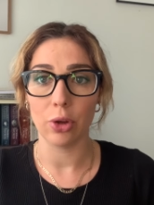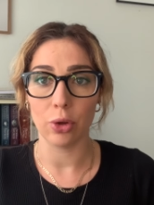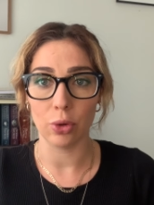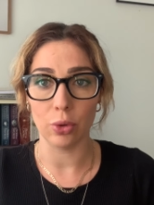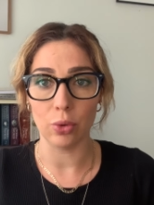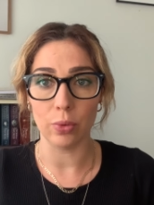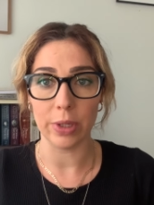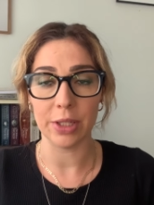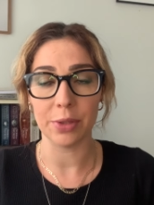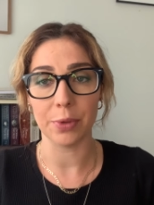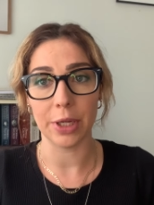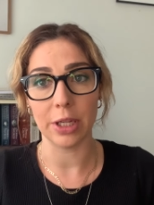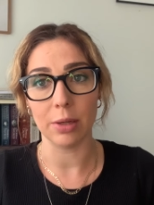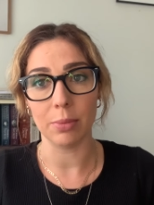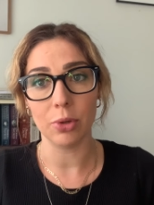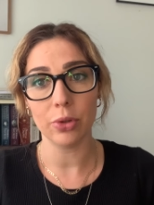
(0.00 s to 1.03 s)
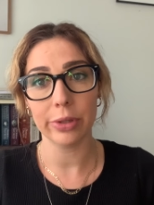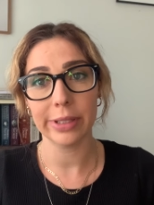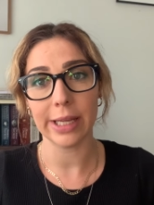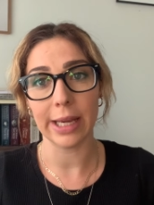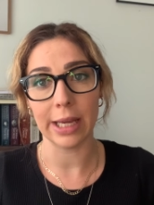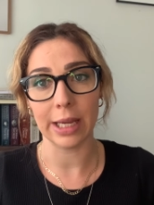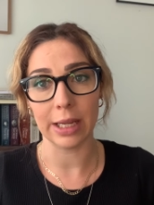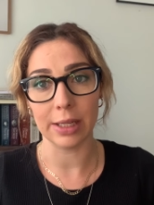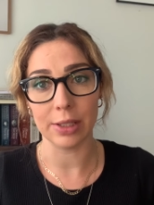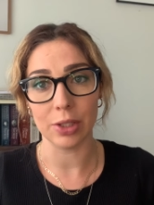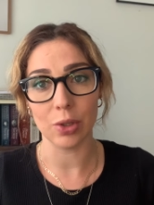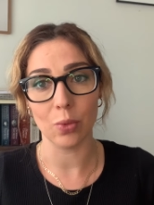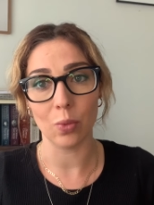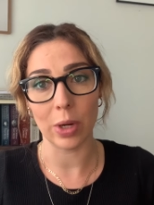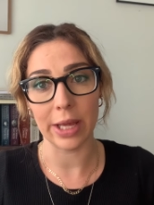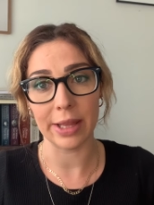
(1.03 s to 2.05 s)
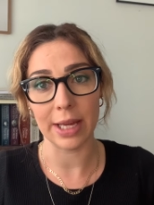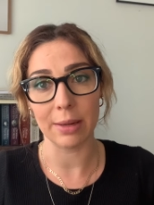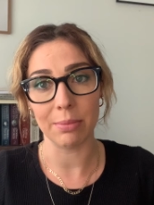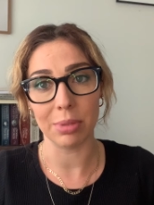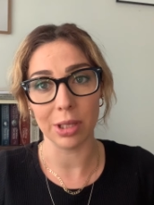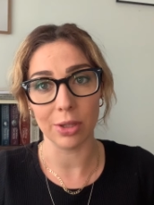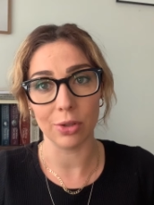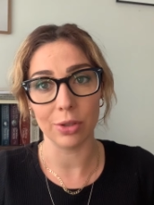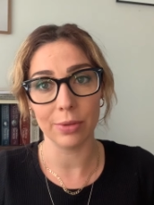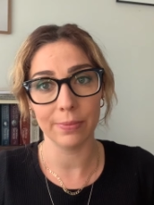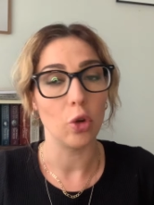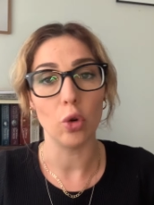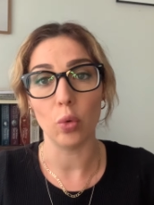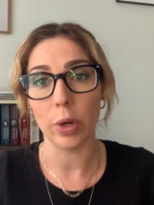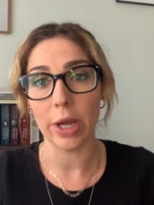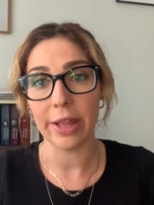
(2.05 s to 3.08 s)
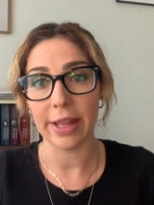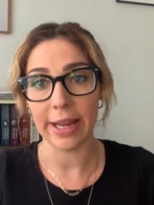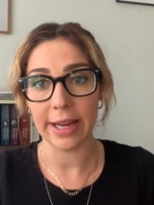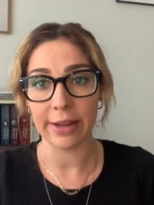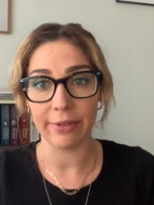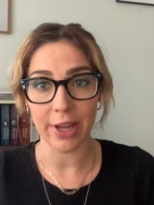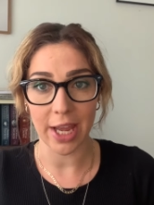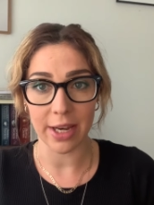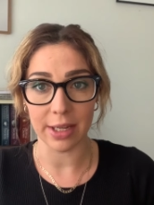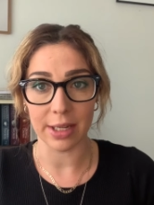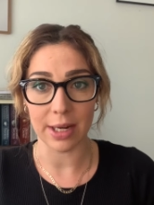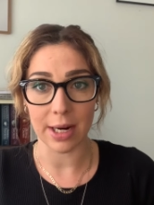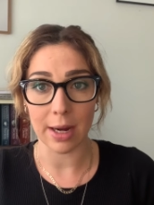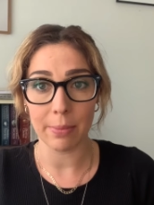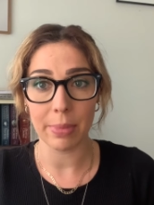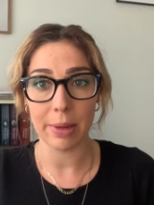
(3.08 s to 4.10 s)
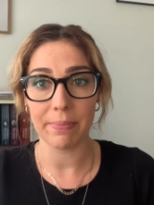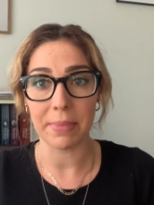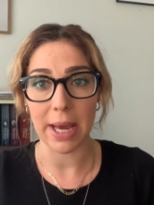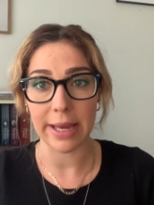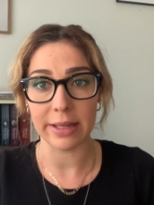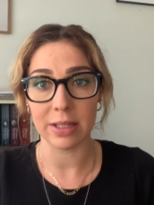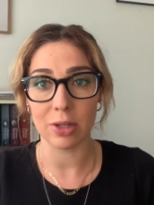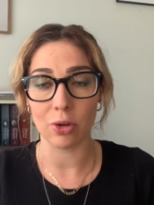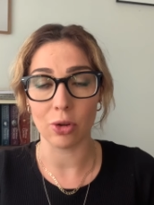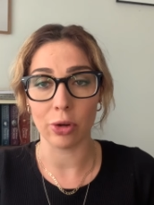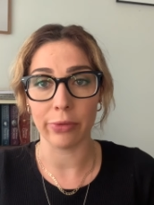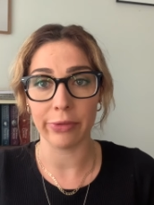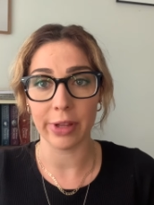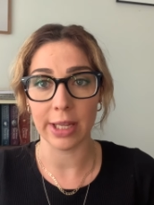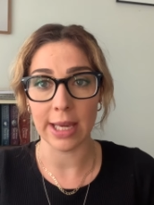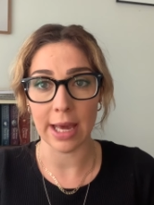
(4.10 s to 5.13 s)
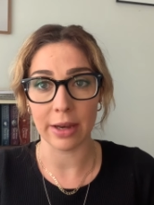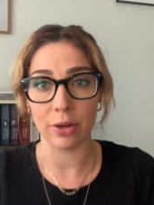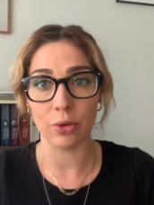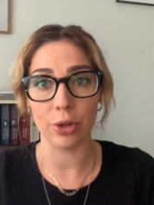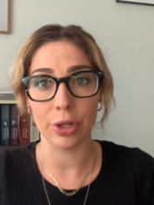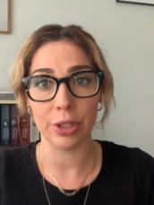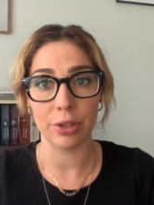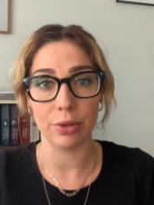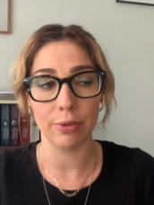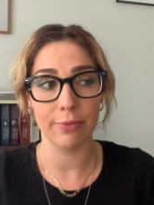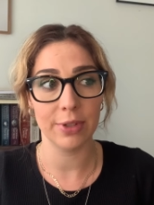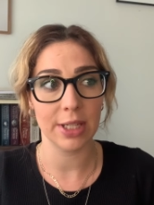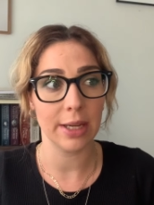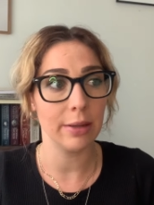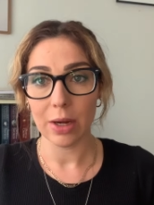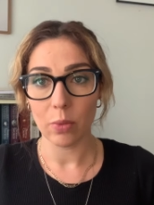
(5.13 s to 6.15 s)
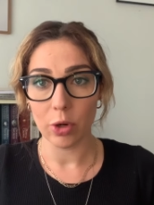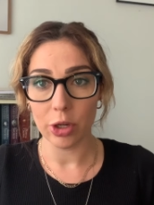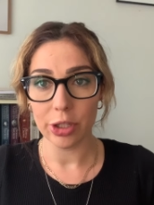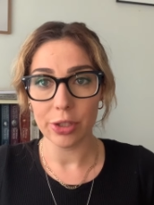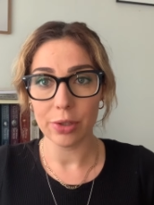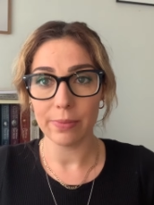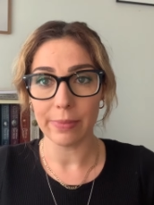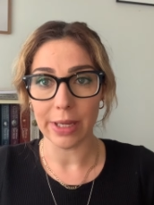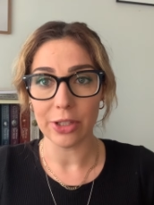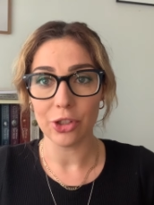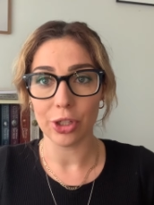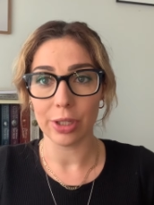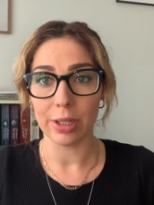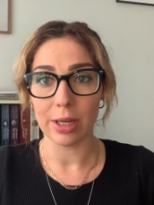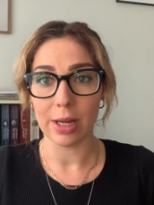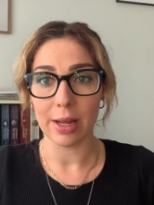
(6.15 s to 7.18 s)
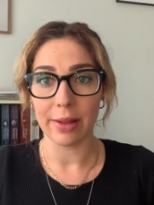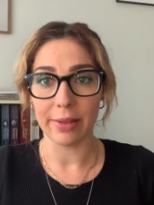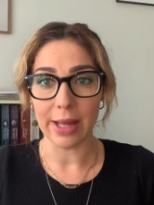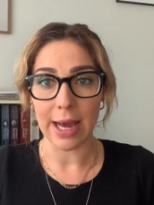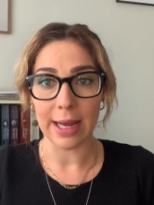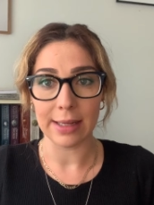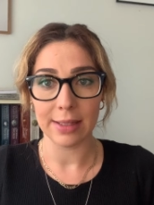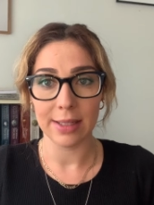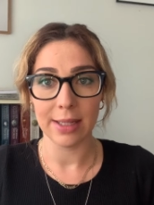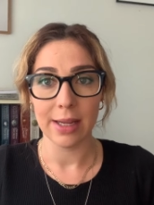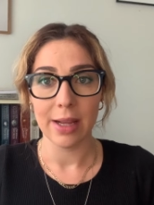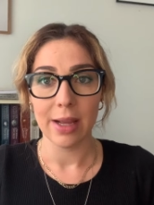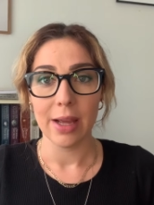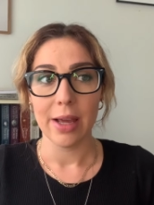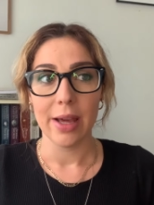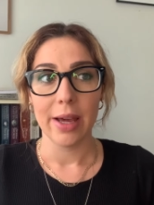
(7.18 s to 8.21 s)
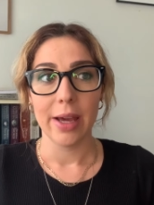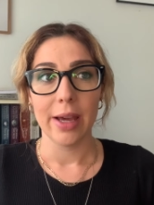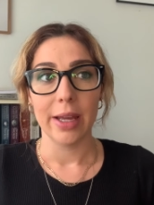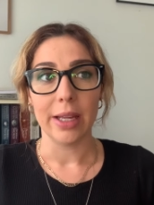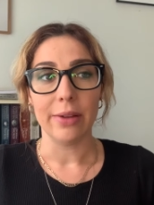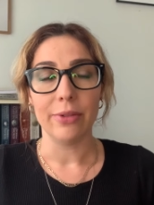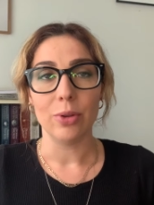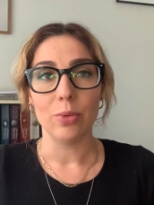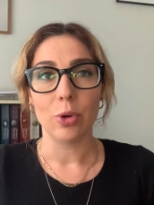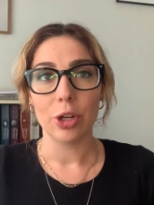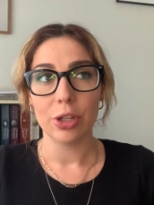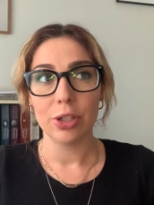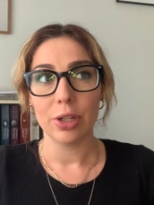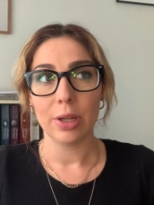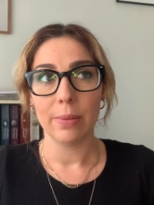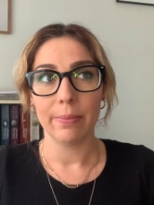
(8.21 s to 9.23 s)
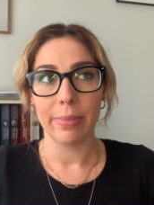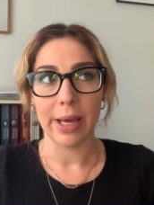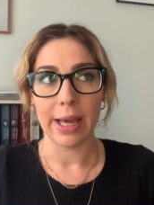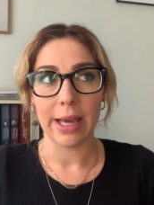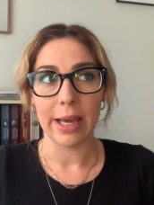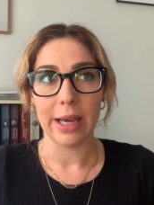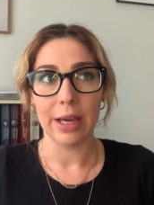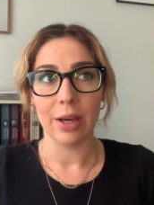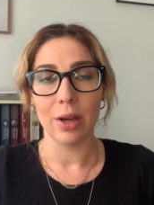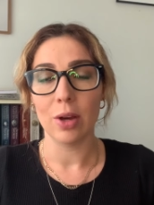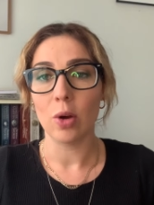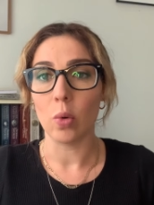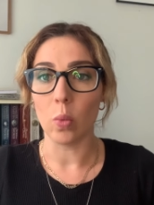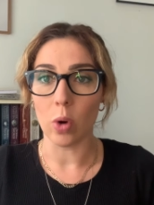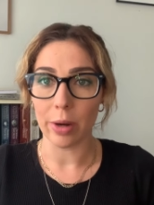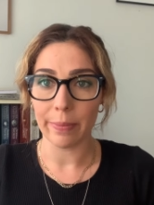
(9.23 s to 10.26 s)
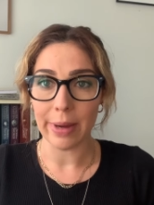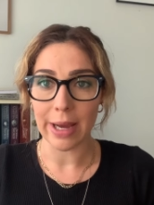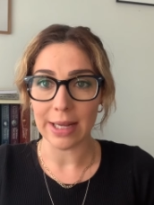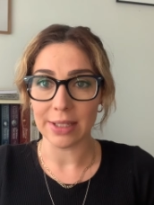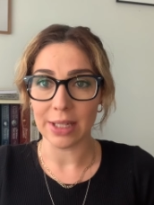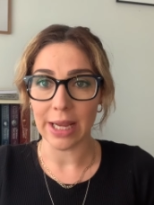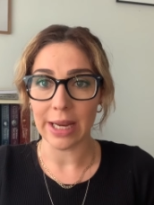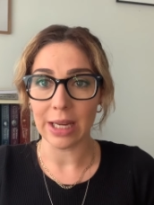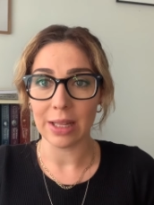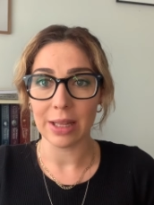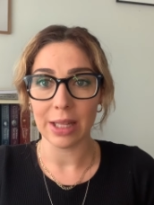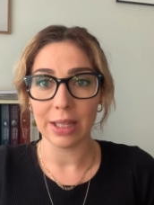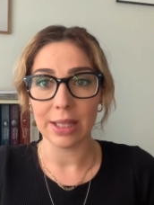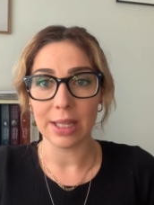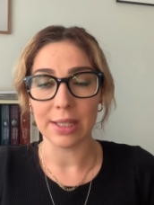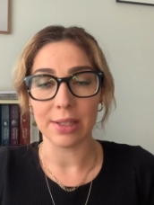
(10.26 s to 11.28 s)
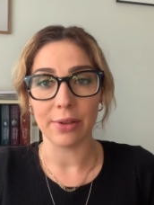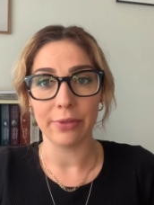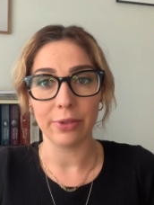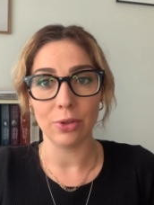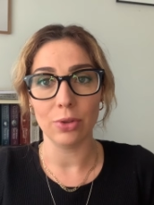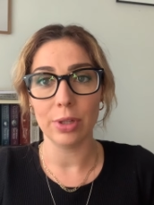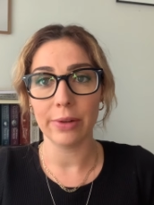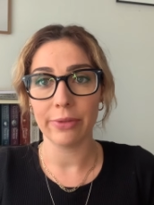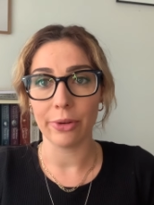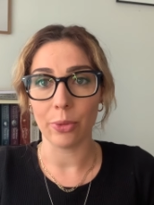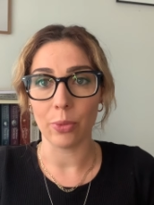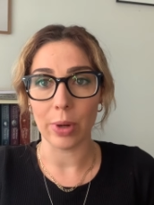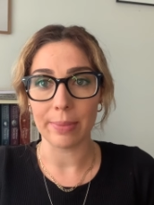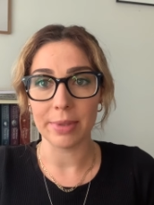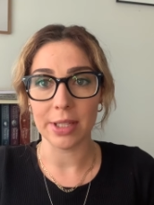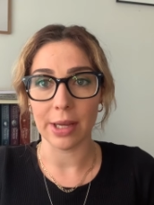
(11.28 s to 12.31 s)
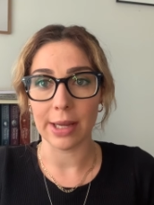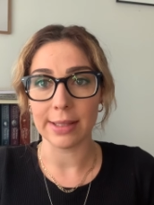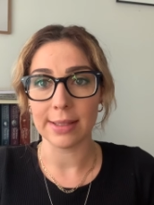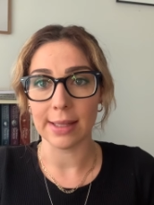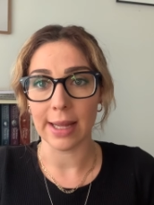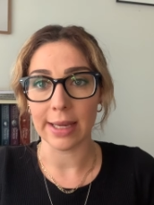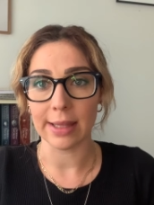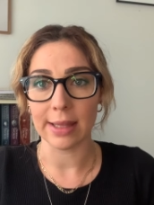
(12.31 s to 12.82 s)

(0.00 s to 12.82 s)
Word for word: who is reading your books and where they belong or where they have ended up based off the categories you have set. I want to mention that if you wanted to compare Wattpad to anything, there's a few different websites like